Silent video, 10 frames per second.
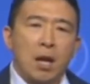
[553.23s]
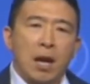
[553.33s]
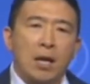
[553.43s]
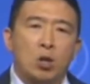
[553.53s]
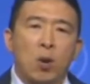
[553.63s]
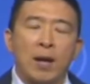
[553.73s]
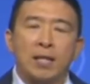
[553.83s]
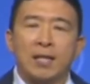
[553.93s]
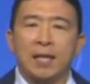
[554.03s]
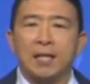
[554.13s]
Yeah. In
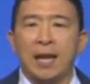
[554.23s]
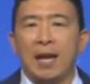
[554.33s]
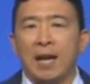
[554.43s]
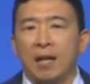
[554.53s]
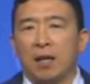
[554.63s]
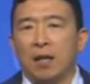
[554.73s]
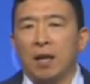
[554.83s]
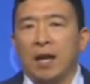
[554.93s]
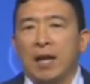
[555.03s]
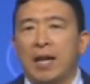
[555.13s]
2016,
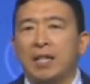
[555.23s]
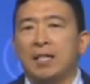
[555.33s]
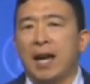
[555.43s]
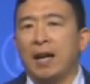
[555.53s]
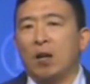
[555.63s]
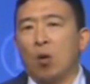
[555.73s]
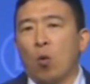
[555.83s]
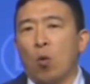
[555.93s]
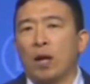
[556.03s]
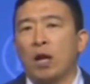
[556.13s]
he said,
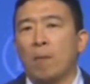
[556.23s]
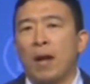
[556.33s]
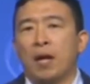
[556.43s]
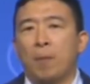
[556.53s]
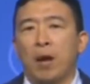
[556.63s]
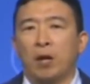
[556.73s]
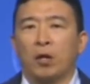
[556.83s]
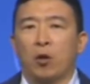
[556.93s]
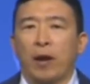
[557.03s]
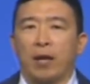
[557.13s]
we're going to make
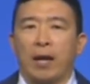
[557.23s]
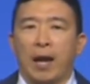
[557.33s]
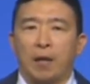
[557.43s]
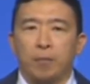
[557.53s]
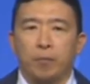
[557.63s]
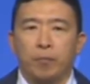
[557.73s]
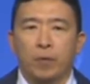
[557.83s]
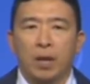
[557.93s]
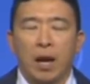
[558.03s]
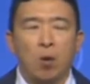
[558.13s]
America great again.
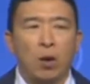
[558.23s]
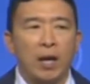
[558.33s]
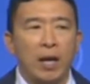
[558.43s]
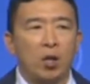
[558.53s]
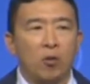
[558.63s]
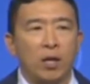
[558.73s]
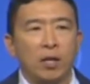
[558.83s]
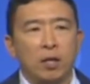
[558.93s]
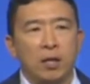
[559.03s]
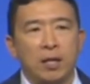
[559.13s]
And what did Hillary
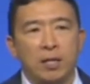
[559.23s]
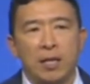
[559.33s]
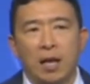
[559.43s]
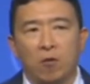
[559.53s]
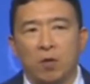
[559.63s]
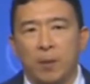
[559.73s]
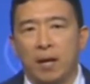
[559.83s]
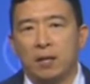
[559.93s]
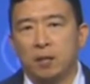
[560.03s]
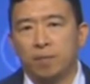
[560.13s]
Clinton say in
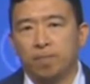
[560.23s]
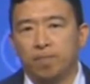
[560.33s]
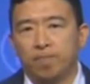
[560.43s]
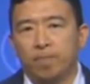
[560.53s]
response?